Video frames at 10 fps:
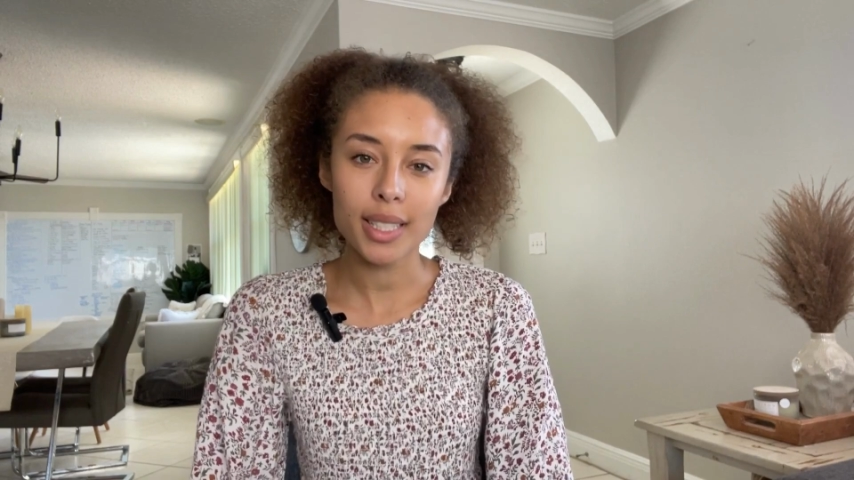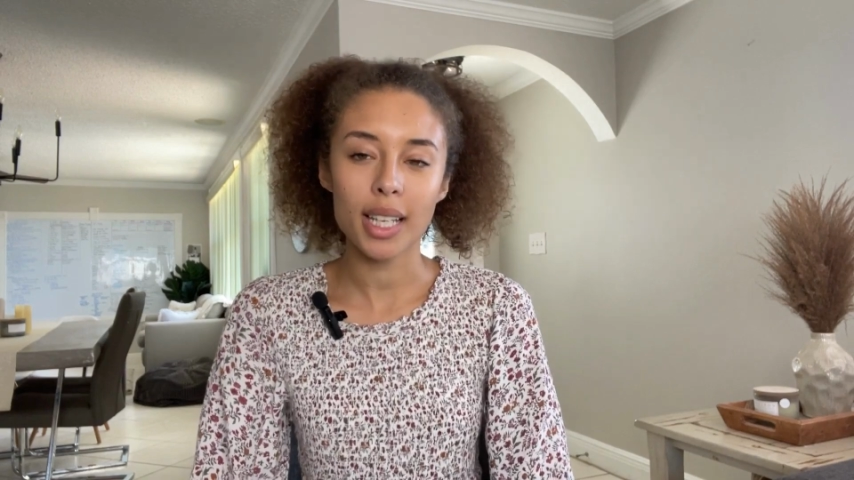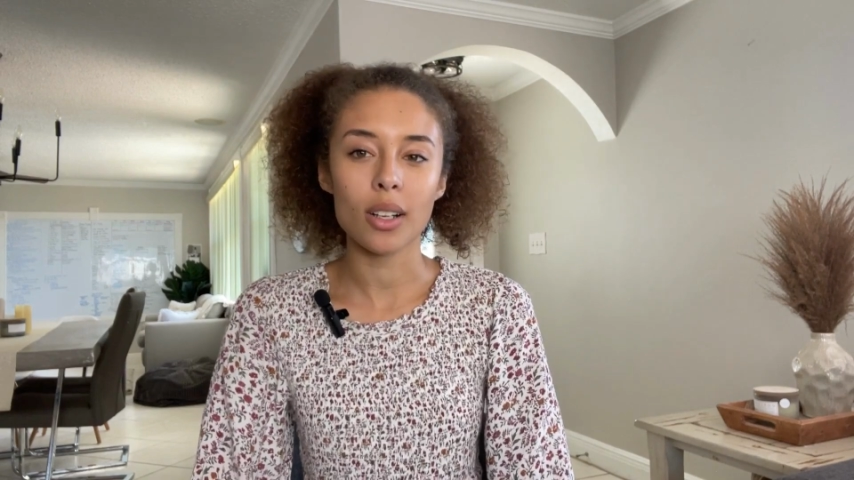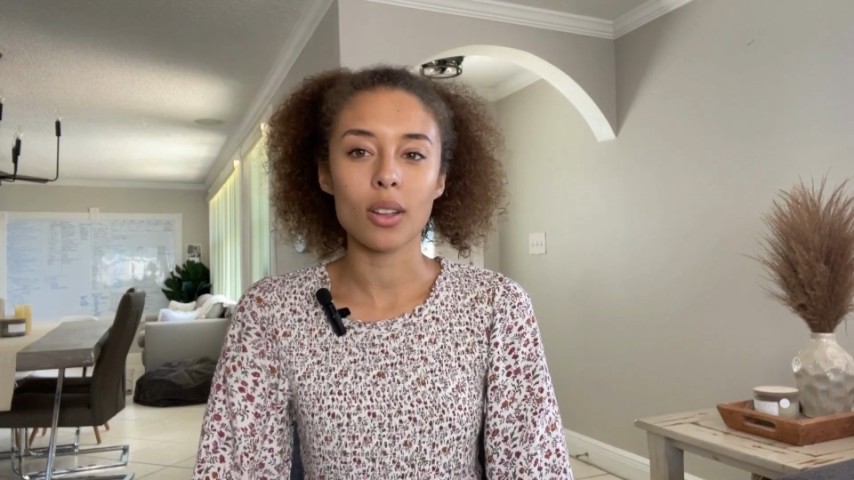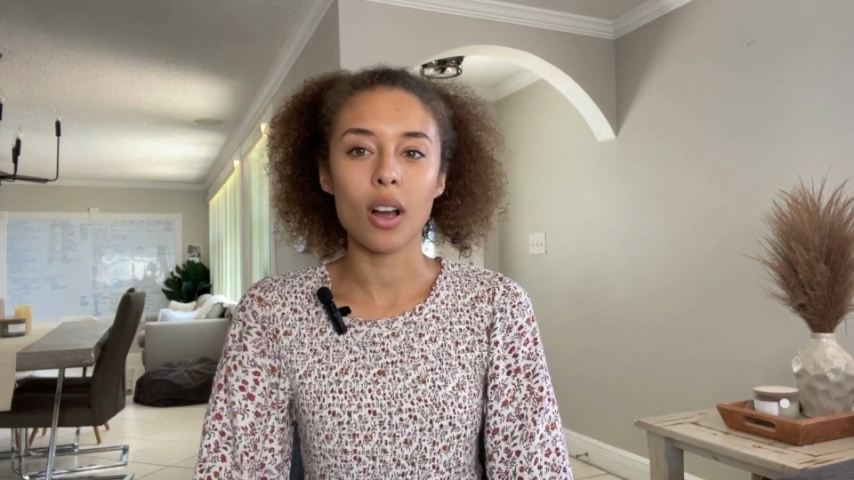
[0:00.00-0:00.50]

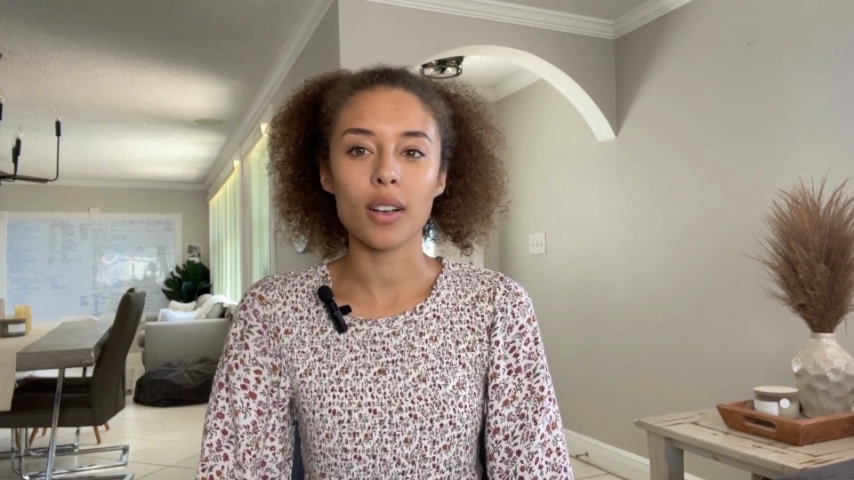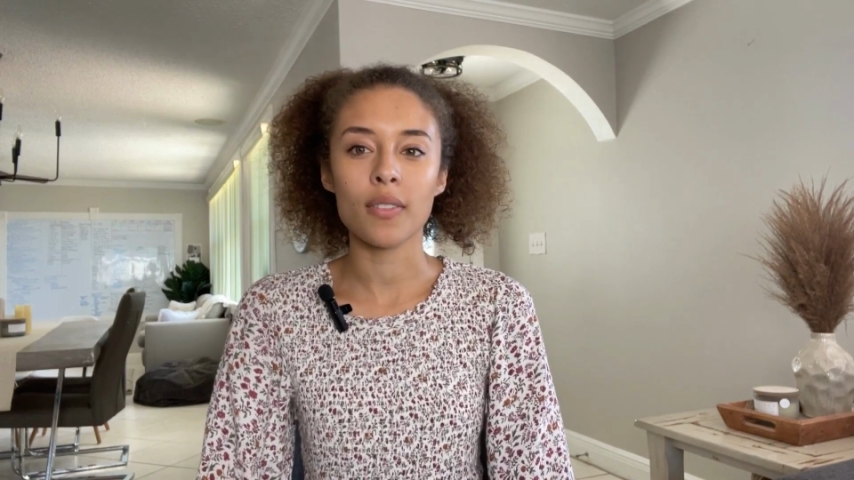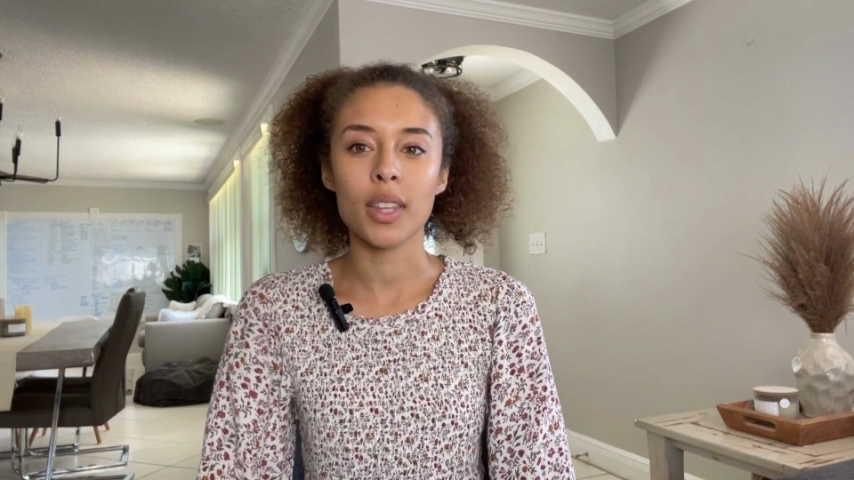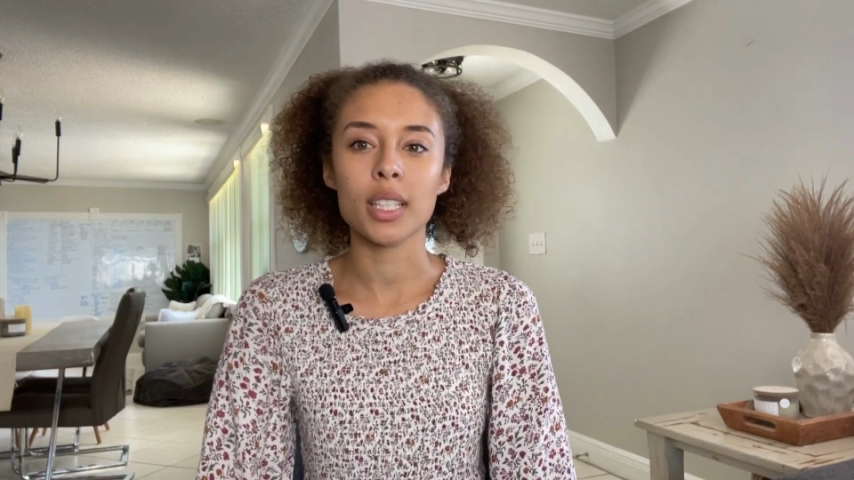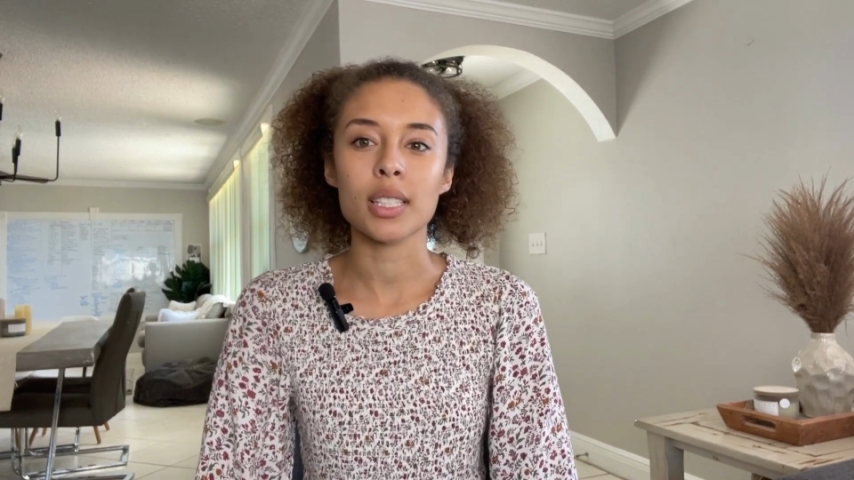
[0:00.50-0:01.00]
that a lot
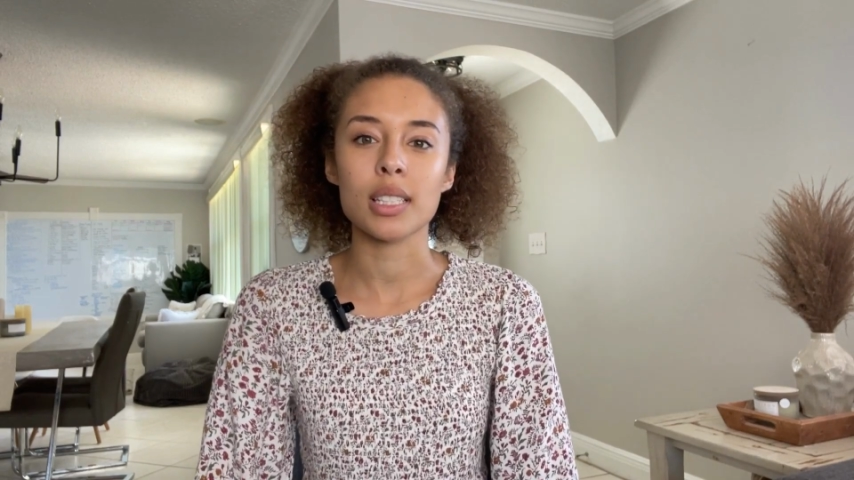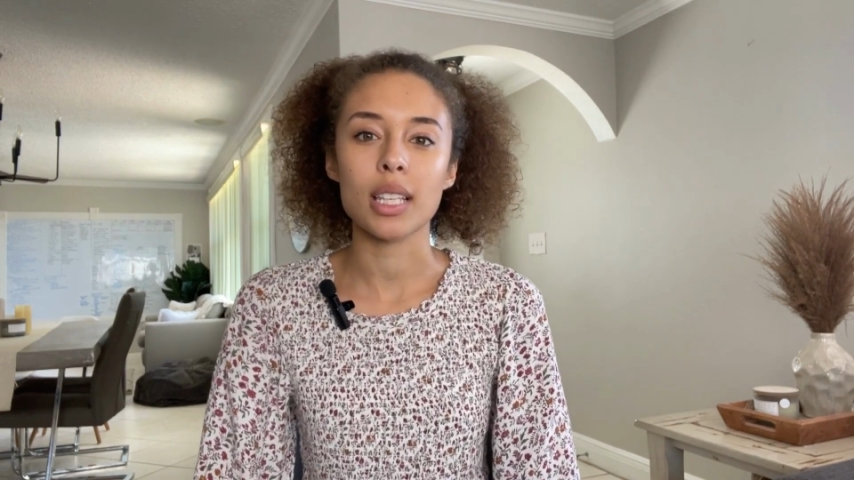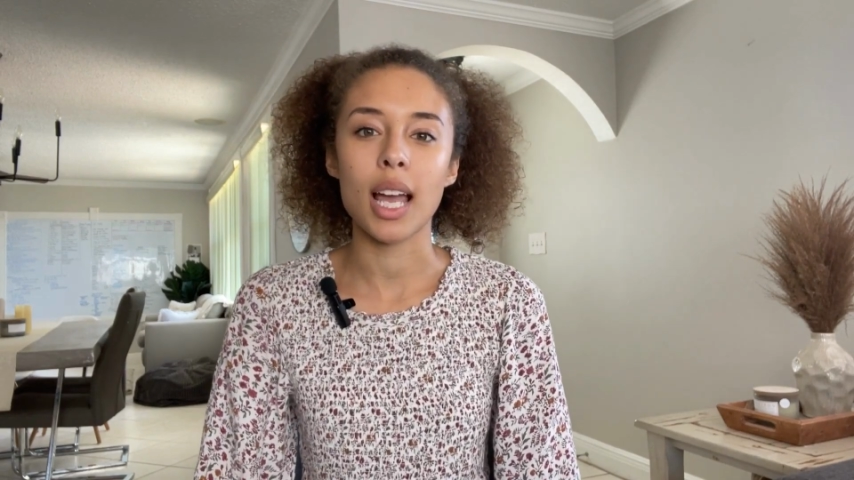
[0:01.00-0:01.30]
of this